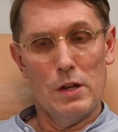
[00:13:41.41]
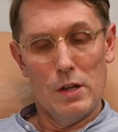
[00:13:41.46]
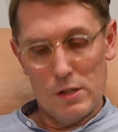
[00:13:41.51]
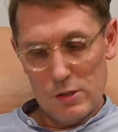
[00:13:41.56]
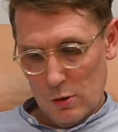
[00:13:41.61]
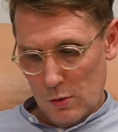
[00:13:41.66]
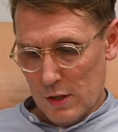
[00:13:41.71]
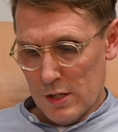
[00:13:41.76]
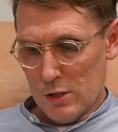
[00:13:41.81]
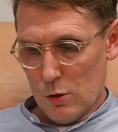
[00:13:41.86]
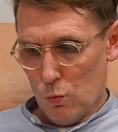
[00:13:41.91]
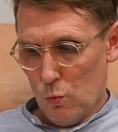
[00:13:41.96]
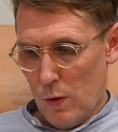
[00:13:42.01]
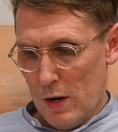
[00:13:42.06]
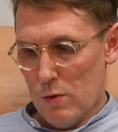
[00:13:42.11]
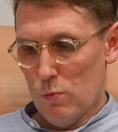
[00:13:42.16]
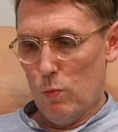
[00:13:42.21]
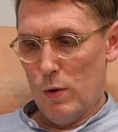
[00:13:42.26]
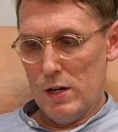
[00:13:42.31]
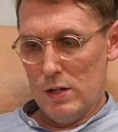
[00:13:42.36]
So these are
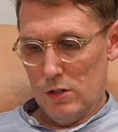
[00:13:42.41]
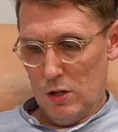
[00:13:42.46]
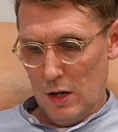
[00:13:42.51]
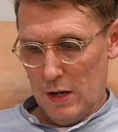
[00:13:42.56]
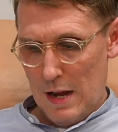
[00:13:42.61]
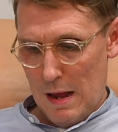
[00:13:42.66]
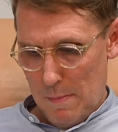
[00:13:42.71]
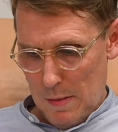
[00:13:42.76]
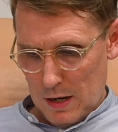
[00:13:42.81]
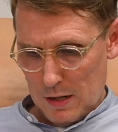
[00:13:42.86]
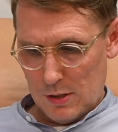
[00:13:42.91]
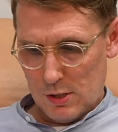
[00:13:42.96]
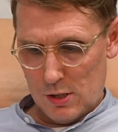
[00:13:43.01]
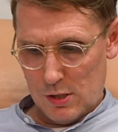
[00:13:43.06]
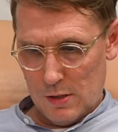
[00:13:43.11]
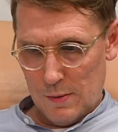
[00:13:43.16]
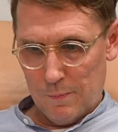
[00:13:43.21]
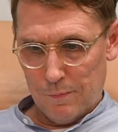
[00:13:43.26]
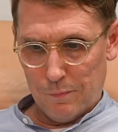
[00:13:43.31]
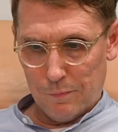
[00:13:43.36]
win-win dynamics.